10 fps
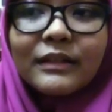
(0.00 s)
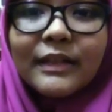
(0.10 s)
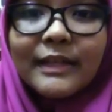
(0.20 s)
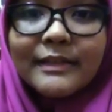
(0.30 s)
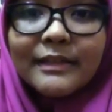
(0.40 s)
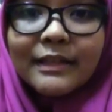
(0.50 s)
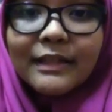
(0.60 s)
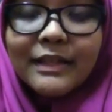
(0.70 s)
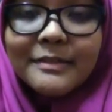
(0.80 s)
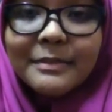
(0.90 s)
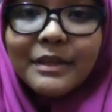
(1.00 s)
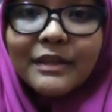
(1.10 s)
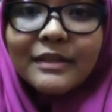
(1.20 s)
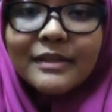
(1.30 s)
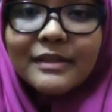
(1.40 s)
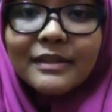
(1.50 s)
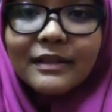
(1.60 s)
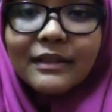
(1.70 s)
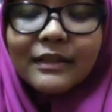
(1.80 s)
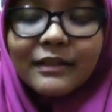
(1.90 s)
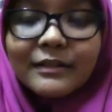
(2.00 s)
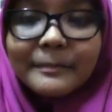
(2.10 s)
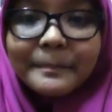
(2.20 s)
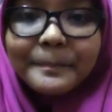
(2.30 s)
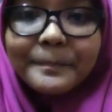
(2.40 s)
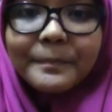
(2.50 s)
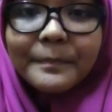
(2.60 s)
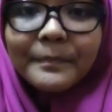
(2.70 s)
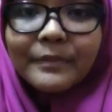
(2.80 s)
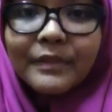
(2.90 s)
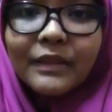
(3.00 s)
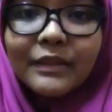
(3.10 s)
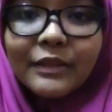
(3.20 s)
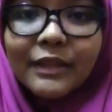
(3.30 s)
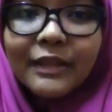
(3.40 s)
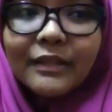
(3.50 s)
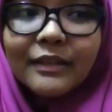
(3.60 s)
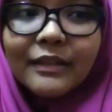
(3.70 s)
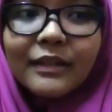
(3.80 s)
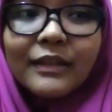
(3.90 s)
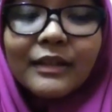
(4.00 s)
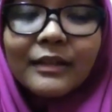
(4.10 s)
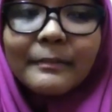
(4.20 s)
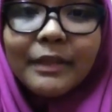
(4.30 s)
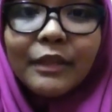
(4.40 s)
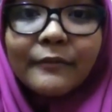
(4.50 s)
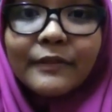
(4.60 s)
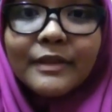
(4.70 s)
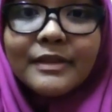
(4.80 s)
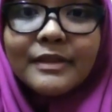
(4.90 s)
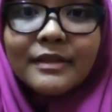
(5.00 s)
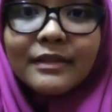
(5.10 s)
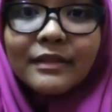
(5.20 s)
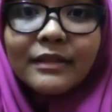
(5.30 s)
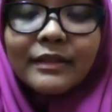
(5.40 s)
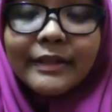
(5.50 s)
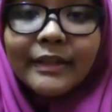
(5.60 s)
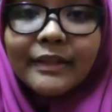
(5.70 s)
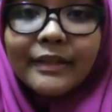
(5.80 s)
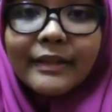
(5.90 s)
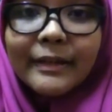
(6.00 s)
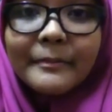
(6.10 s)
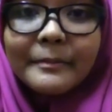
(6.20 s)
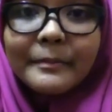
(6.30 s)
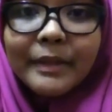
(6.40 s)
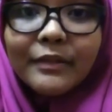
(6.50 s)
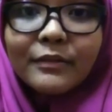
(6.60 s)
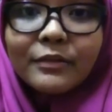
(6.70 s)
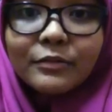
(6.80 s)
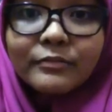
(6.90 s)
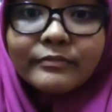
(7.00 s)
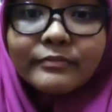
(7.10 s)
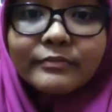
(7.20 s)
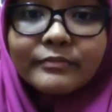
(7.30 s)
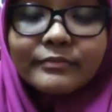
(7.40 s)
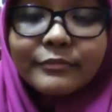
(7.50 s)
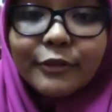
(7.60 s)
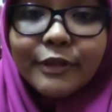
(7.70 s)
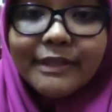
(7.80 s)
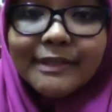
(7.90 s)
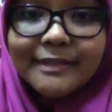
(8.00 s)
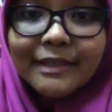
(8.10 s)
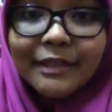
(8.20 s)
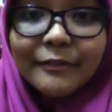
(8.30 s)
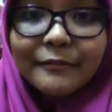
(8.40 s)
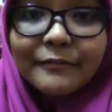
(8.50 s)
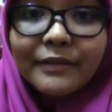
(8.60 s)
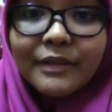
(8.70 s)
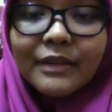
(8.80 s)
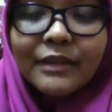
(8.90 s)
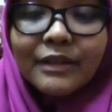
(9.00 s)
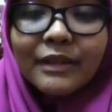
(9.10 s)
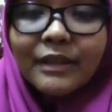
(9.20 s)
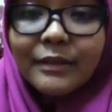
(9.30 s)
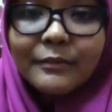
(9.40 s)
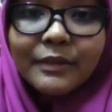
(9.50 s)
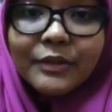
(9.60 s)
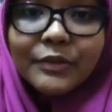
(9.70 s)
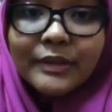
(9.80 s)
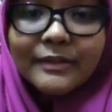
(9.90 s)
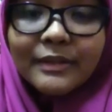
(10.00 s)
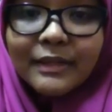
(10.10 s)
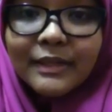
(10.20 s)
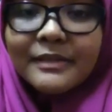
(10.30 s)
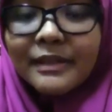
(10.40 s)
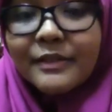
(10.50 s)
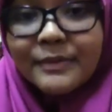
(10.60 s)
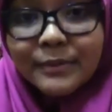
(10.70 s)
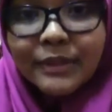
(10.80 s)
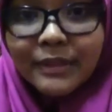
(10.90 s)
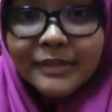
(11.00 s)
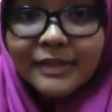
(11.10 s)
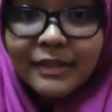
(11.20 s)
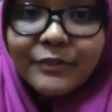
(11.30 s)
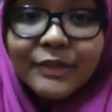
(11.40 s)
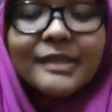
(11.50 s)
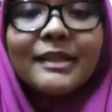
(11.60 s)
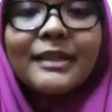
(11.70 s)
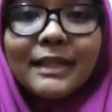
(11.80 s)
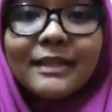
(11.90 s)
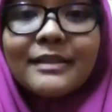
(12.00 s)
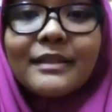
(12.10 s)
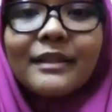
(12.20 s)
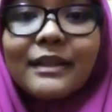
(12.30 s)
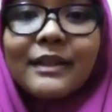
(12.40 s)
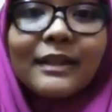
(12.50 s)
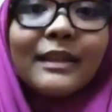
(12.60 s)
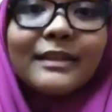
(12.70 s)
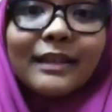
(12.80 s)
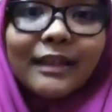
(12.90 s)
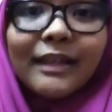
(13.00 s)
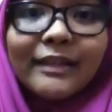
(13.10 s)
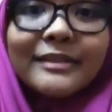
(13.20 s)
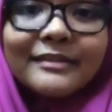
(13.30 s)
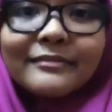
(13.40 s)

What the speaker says: cancel the class because he thought that many of us can come back home on Thursday if he were to cancel the class, and so he decided to cancel the class. He is that nice.